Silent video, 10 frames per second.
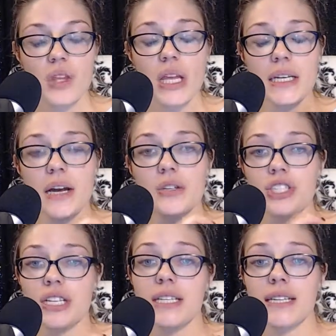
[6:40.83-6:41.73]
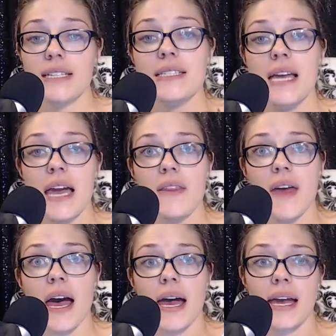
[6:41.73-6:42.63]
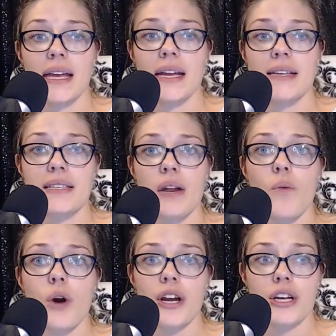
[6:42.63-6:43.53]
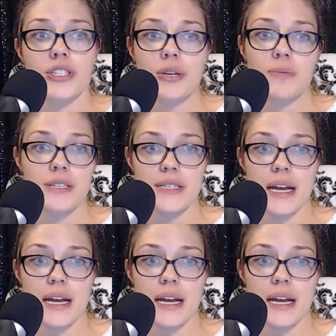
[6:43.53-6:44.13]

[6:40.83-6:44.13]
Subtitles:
Now, she did say that it isn't 100%